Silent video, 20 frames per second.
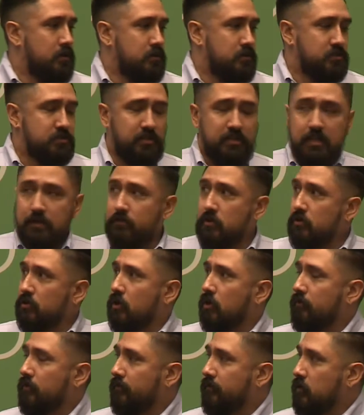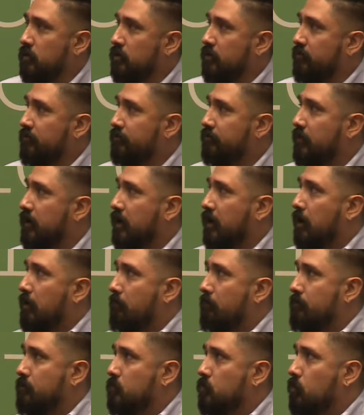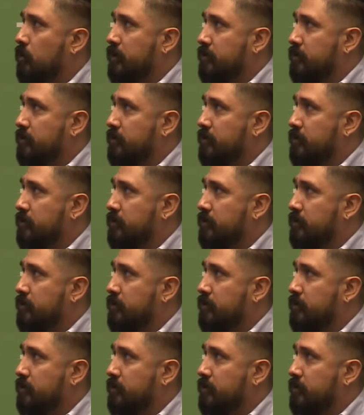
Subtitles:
So to give you an overview of what